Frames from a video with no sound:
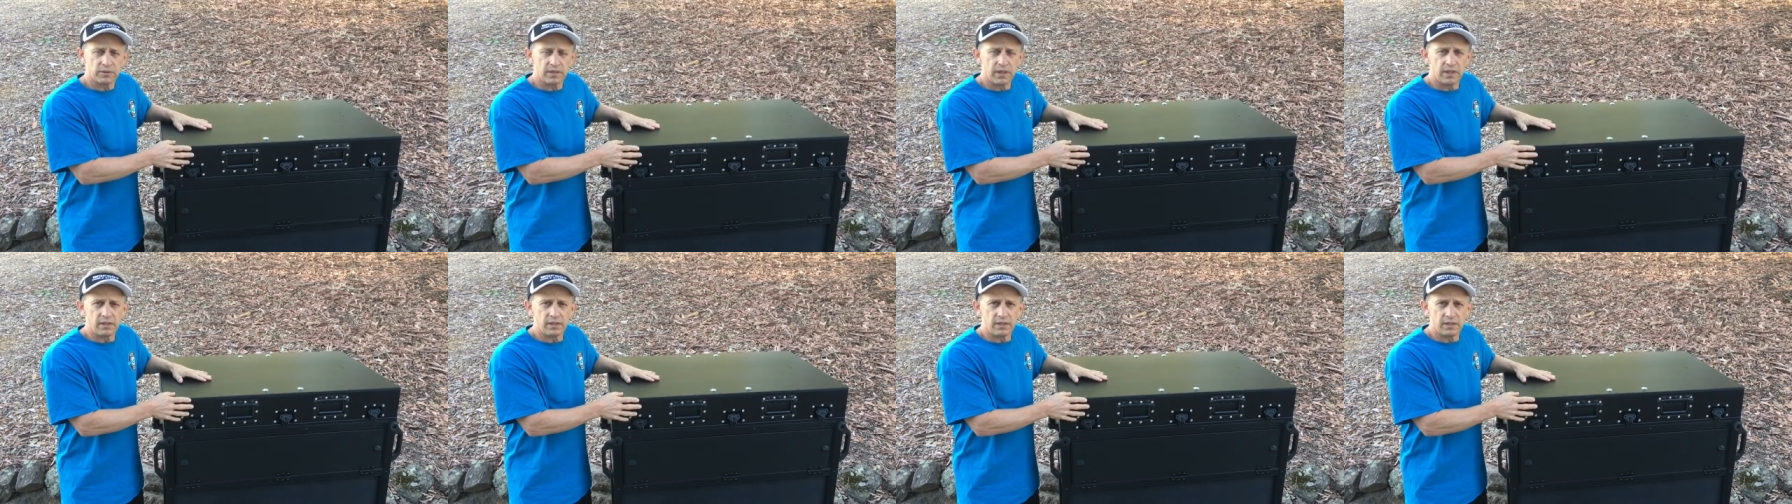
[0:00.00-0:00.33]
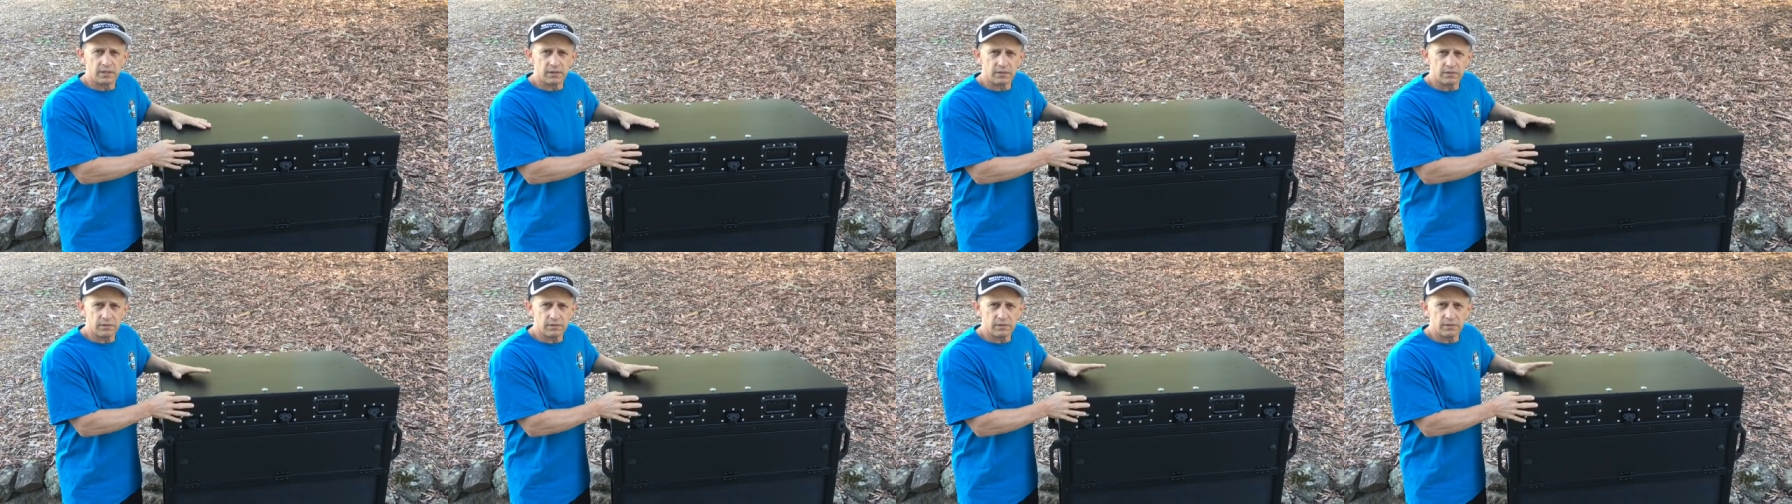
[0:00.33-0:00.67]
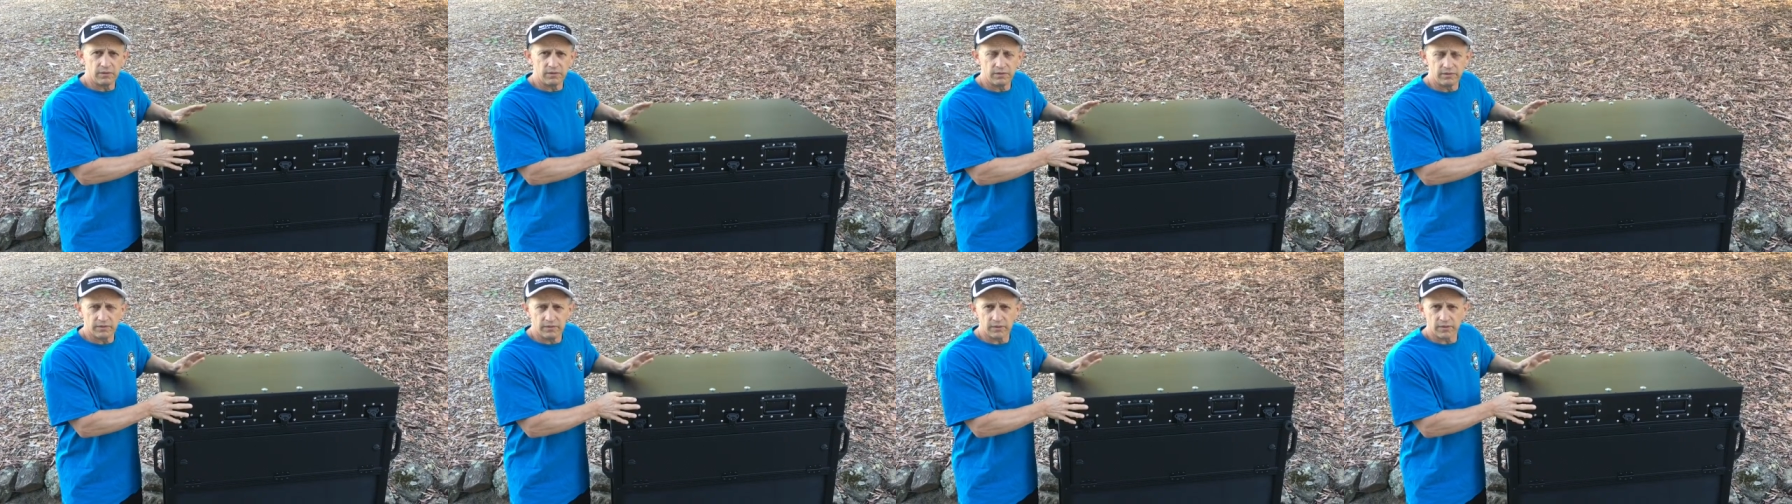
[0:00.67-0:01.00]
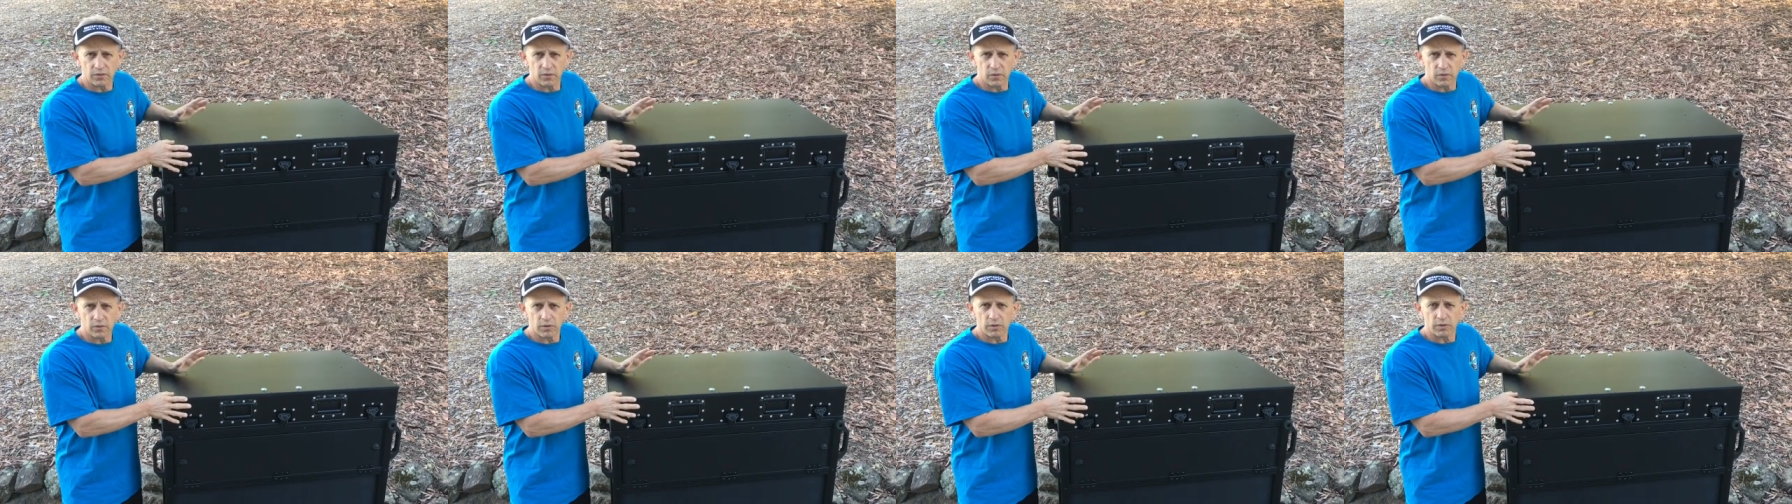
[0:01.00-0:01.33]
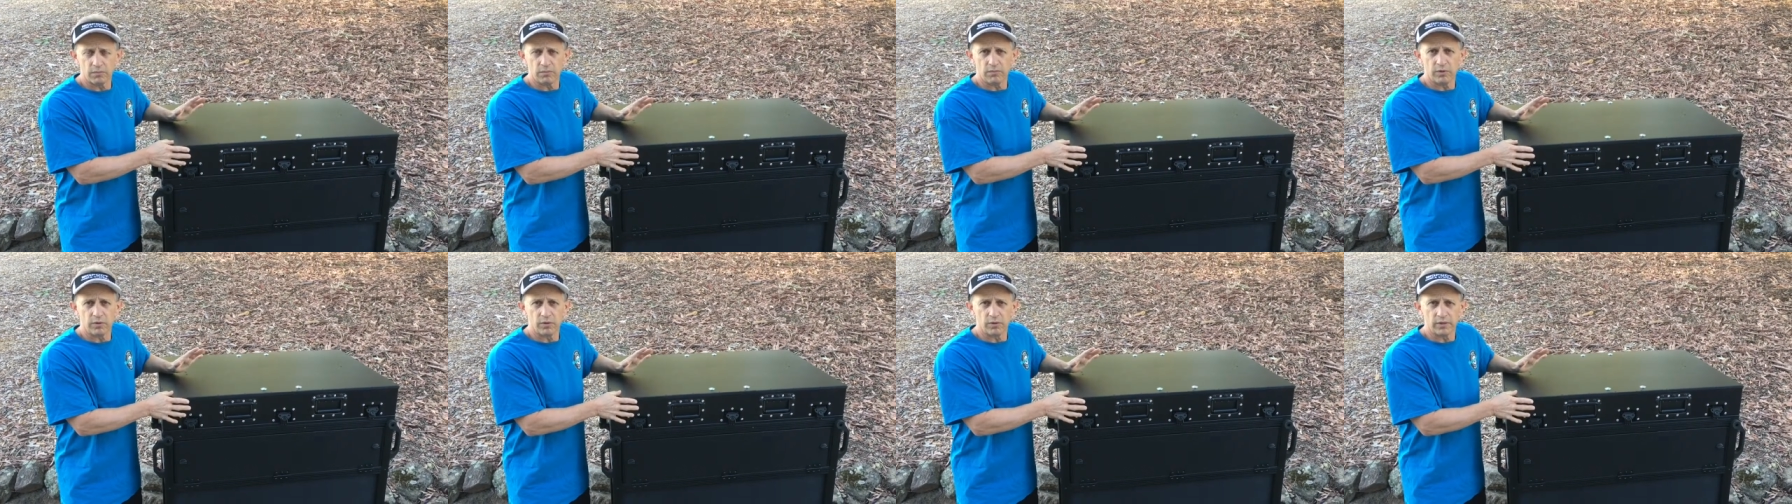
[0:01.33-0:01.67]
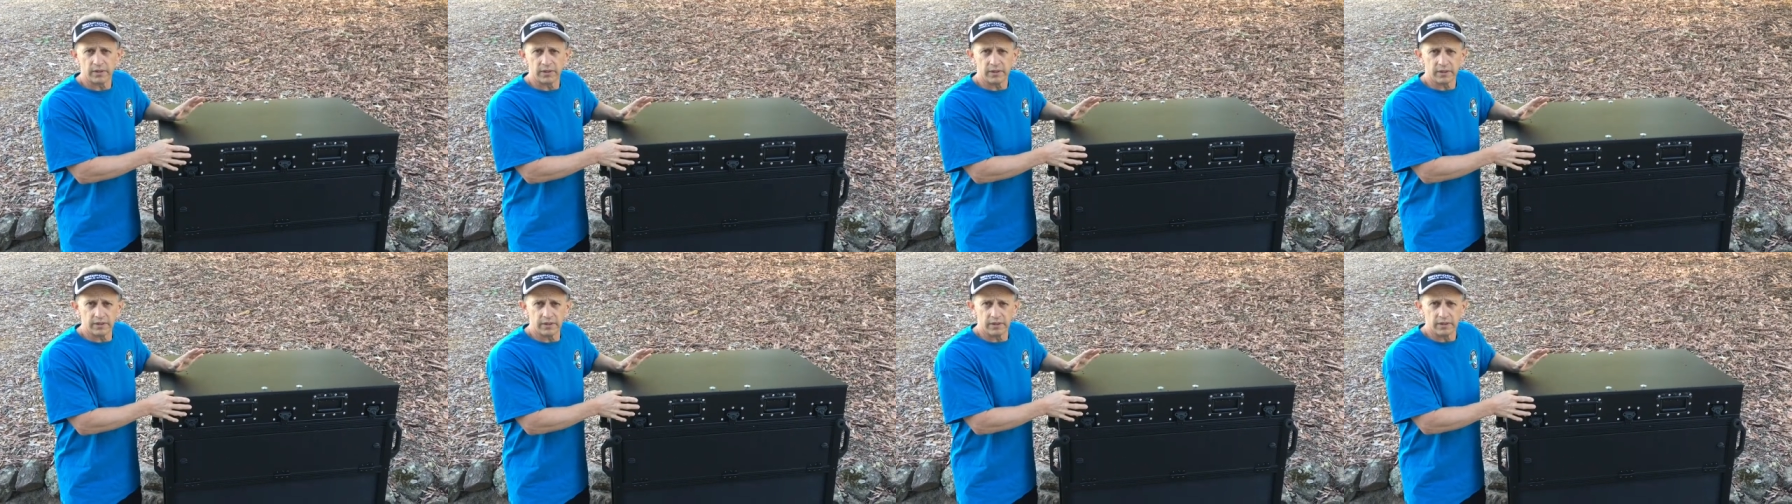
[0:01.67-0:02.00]
tongue and groove or corner
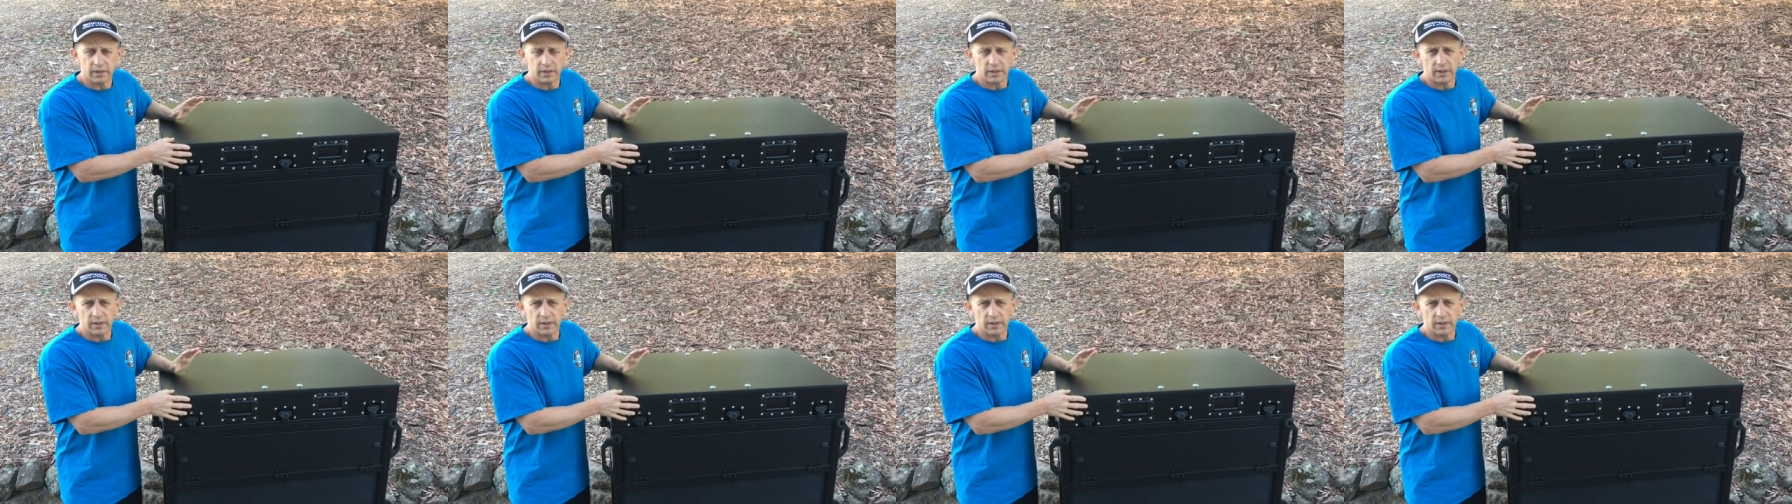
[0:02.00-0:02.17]
molded